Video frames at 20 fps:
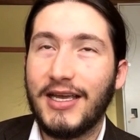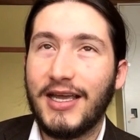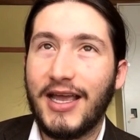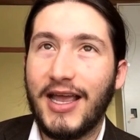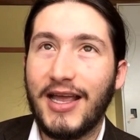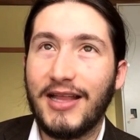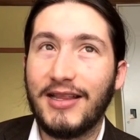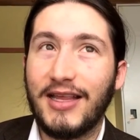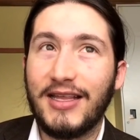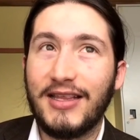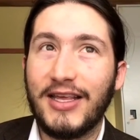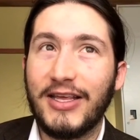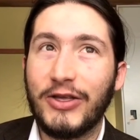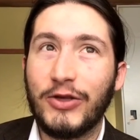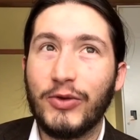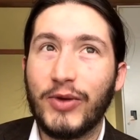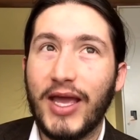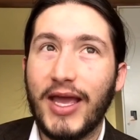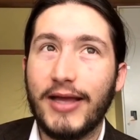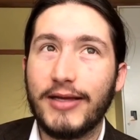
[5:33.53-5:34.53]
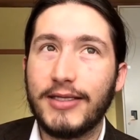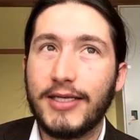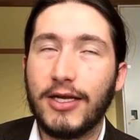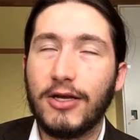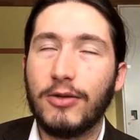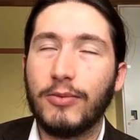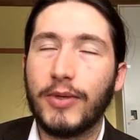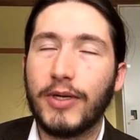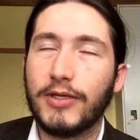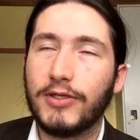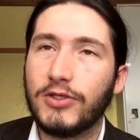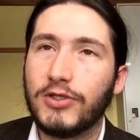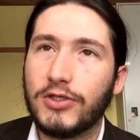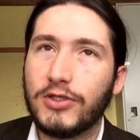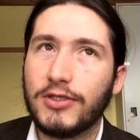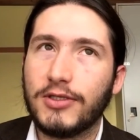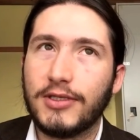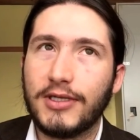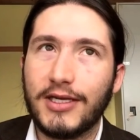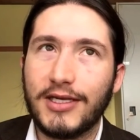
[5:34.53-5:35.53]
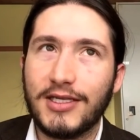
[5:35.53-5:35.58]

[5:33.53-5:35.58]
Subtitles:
And they think you can't tell, but it's